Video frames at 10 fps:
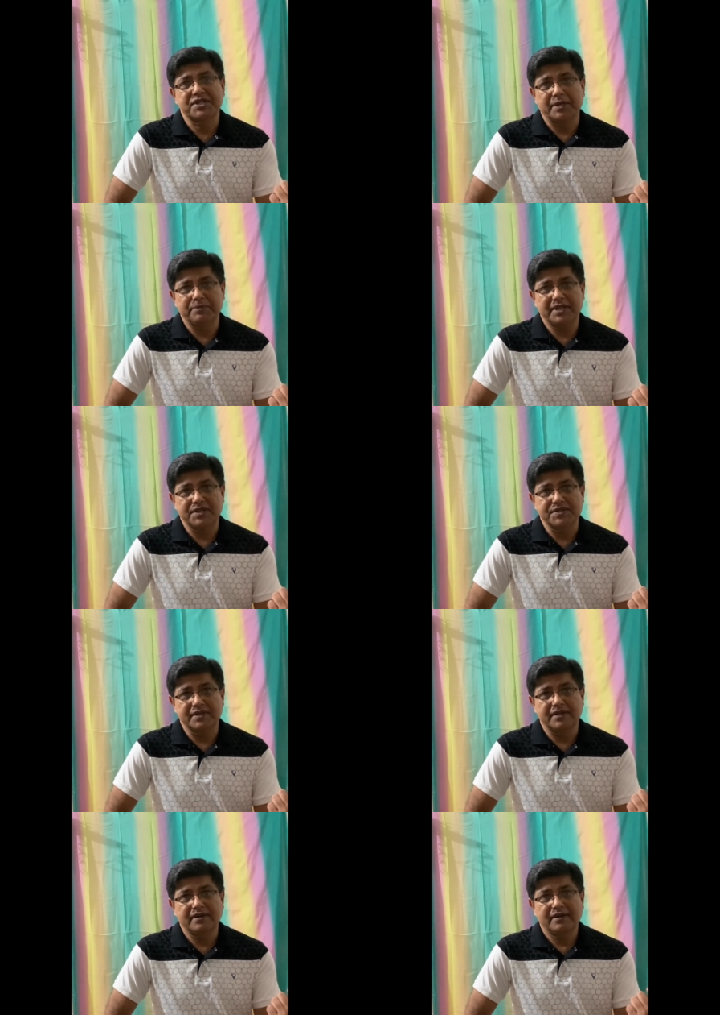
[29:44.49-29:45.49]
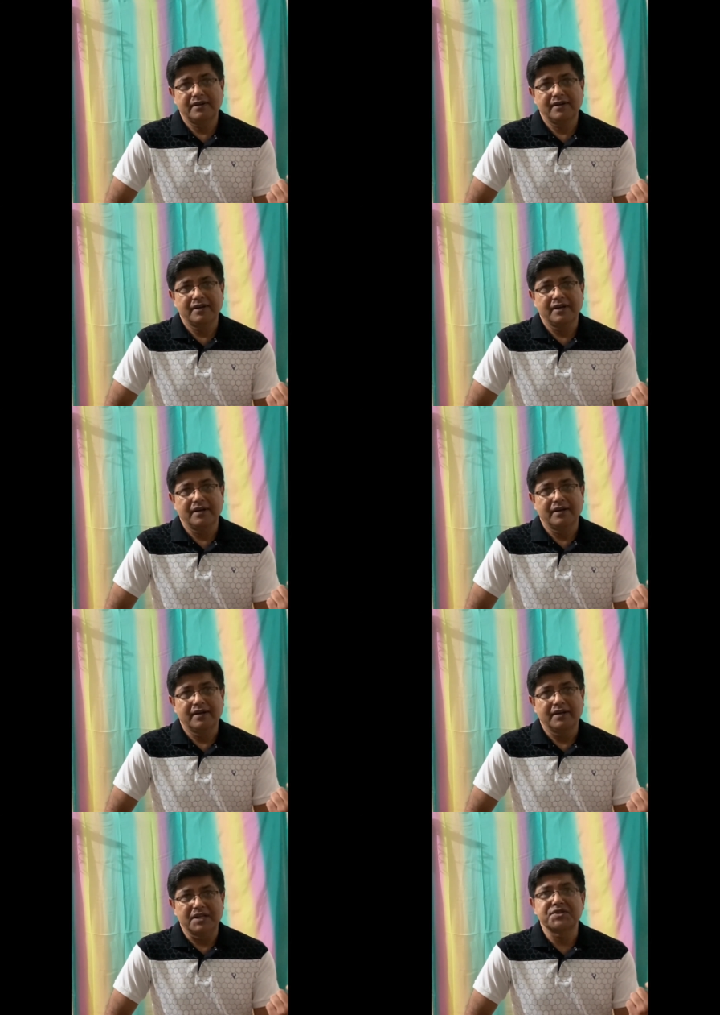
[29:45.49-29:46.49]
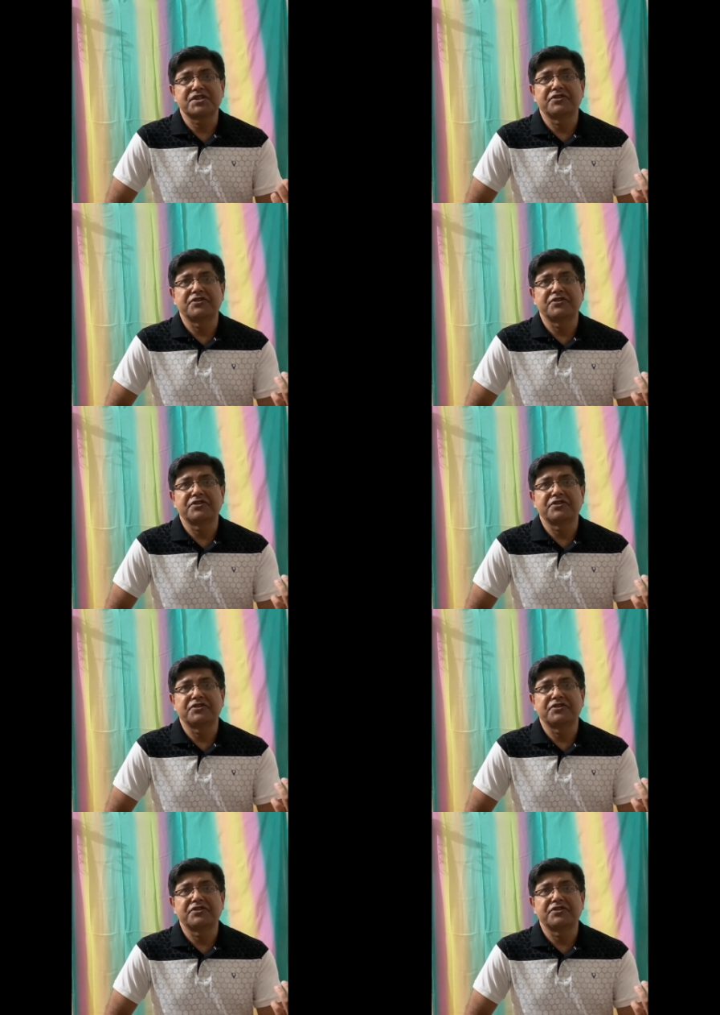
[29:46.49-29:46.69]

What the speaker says: Ebenezer instead